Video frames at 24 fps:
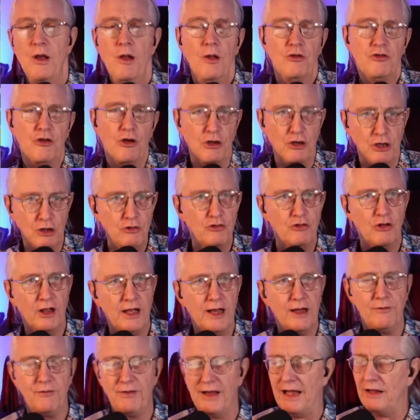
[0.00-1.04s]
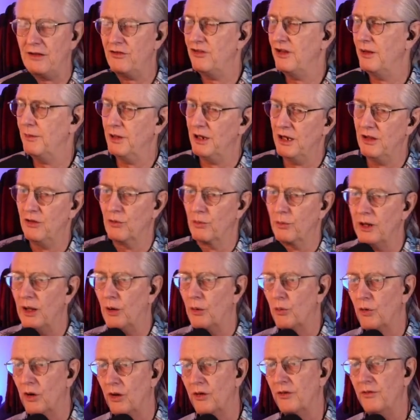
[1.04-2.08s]
So usually on VATSIM and in the real
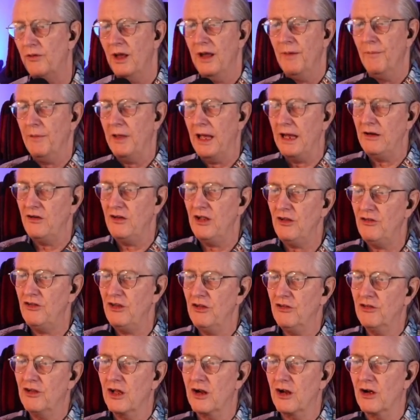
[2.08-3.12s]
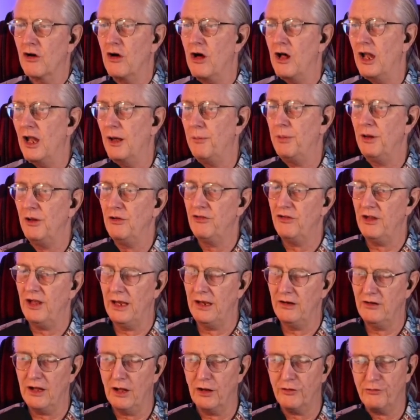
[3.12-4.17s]
world, ATC is going to call up and
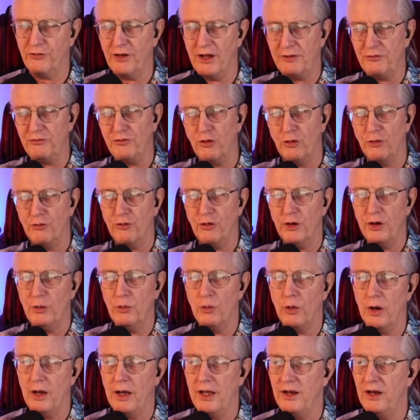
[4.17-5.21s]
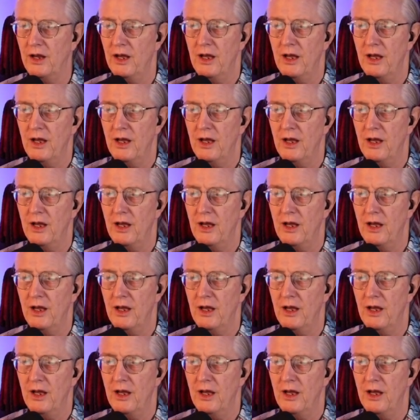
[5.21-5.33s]
say, Delta Flight 441,